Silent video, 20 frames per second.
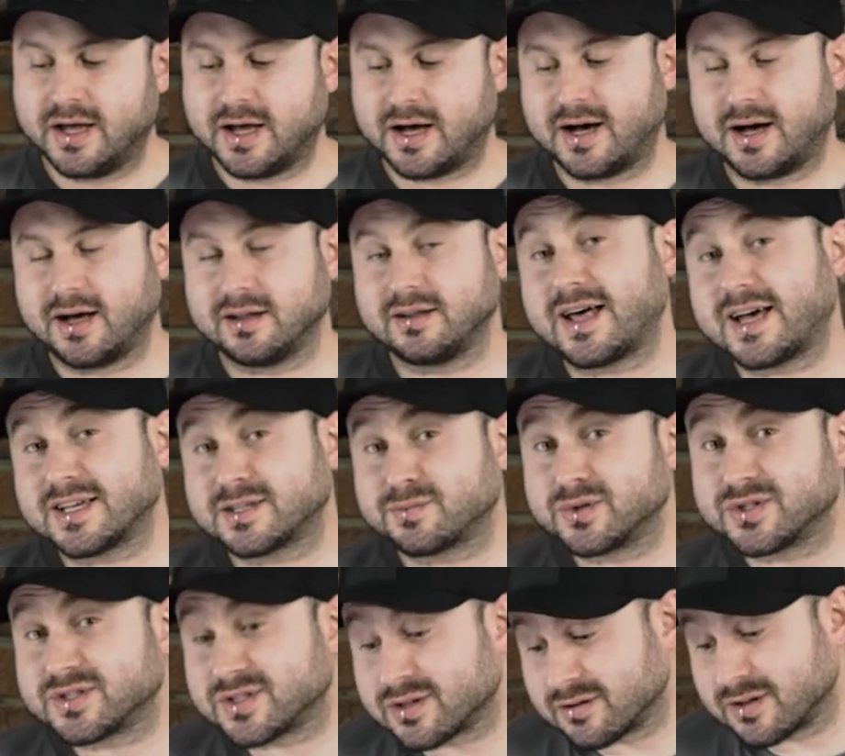Uh, last
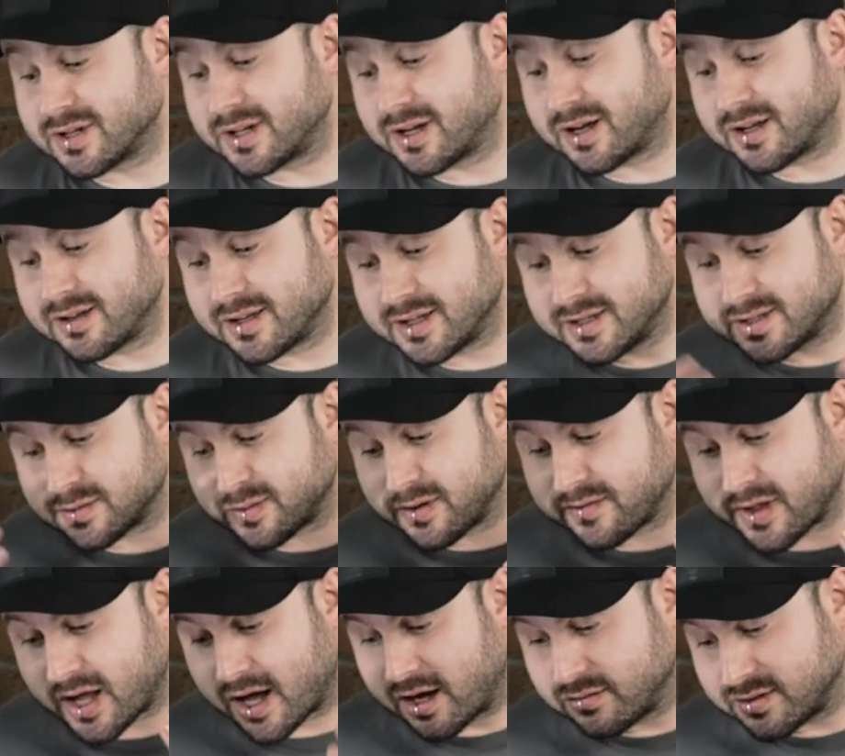but certainly not least, we have
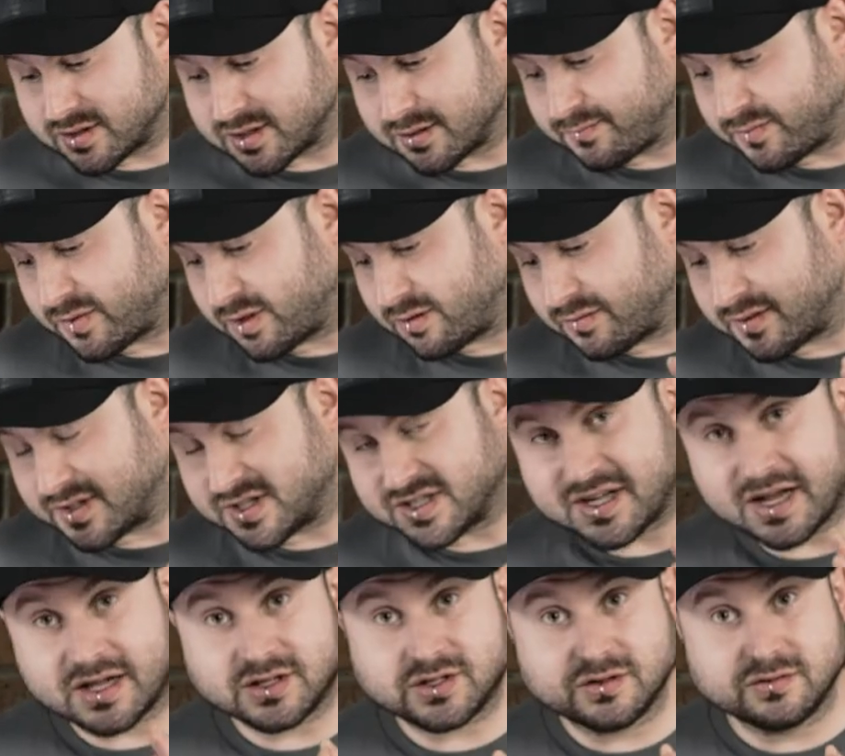the house, you know, the
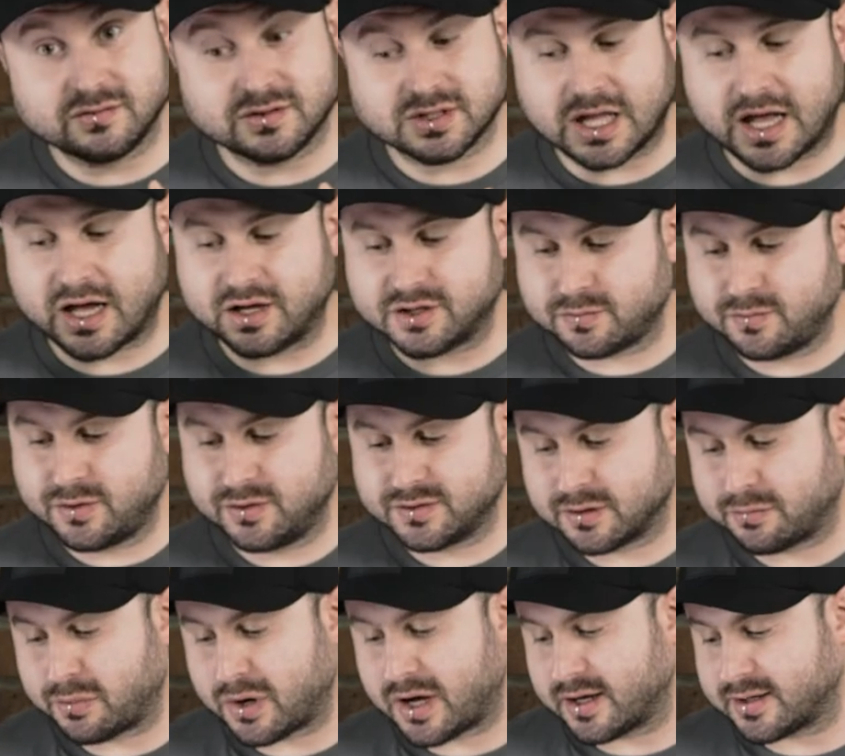statue slash
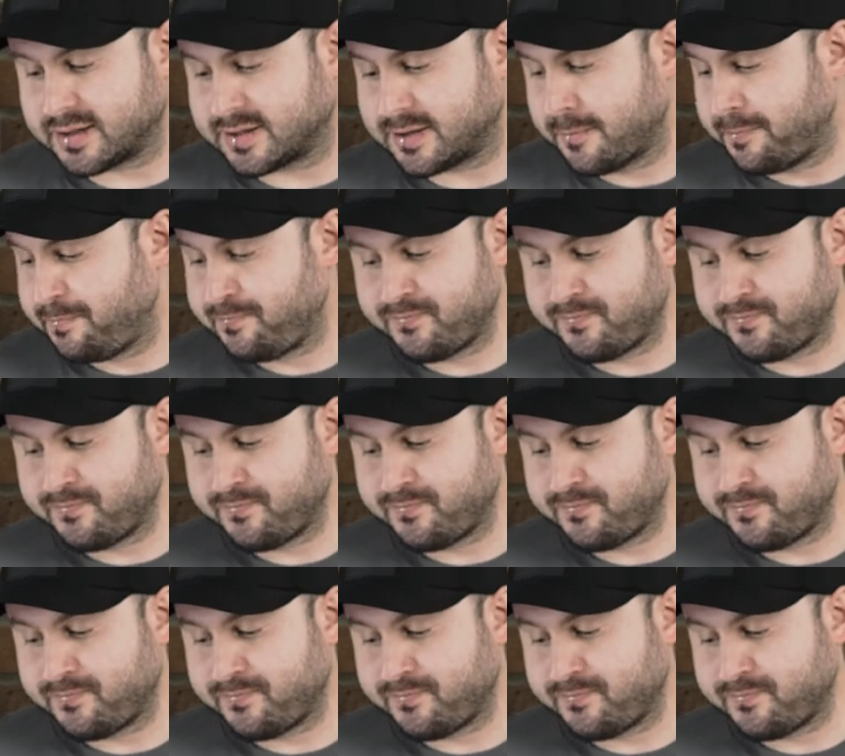music box.